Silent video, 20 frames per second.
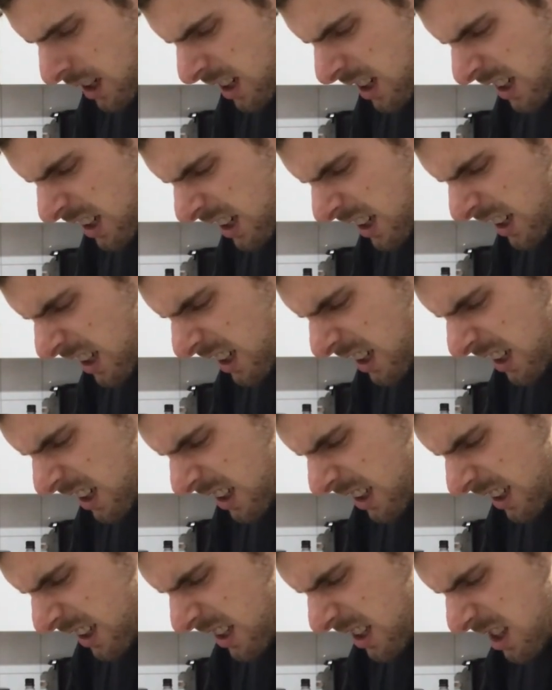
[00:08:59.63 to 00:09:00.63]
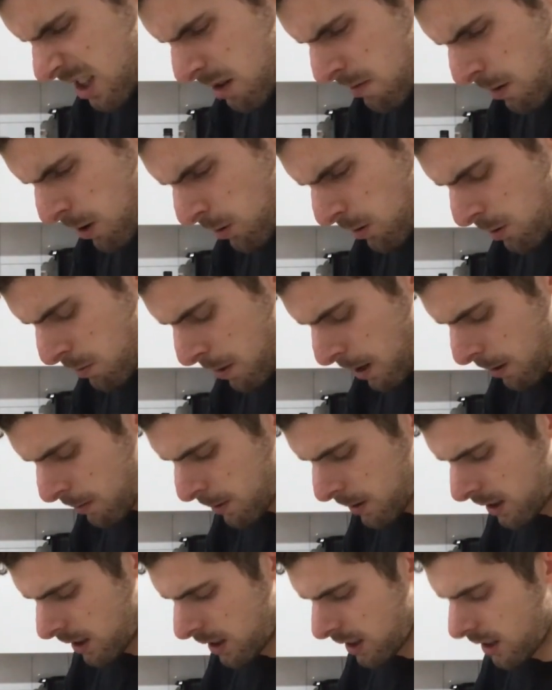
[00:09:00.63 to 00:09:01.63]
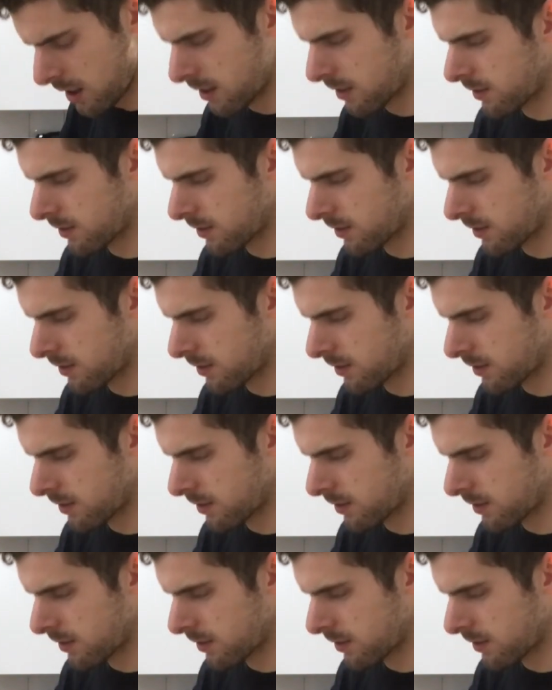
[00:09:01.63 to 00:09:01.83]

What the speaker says: and then the smoked paprika.